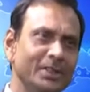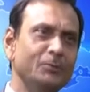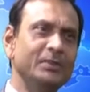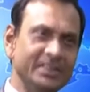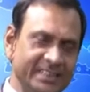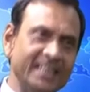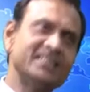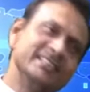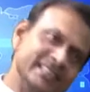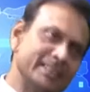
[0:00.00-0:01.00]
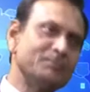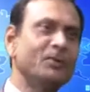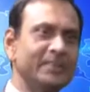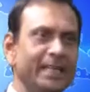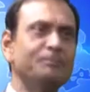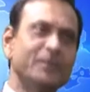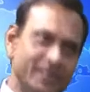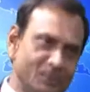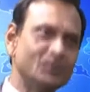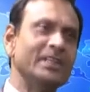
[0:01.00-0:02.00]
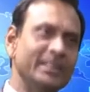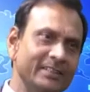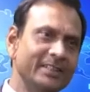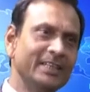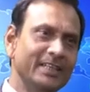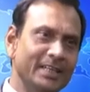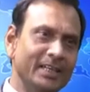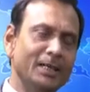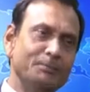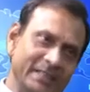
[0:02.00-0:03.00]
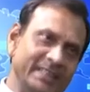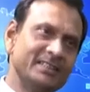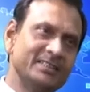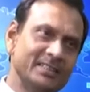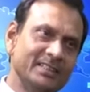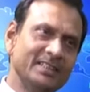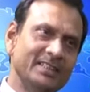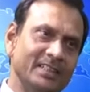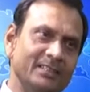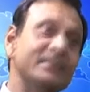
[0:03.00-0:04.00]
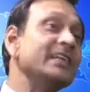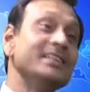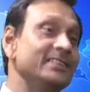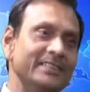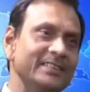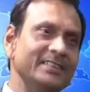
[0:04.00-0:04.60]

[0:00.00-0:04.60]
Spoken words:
which is designated for that particular place very easily.